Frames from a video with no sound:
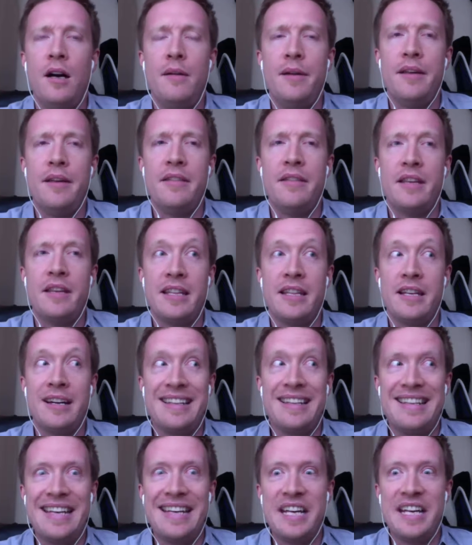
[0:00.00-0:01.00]
in the
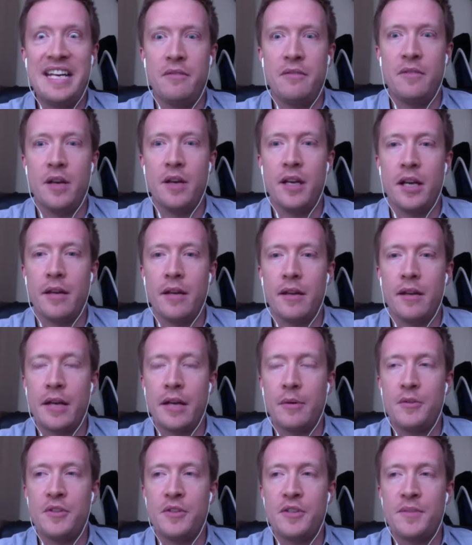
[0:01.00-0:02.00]
idea of learning other
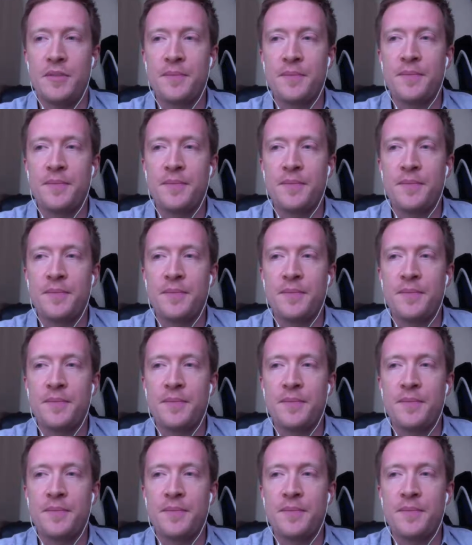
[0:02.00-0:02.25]
languages.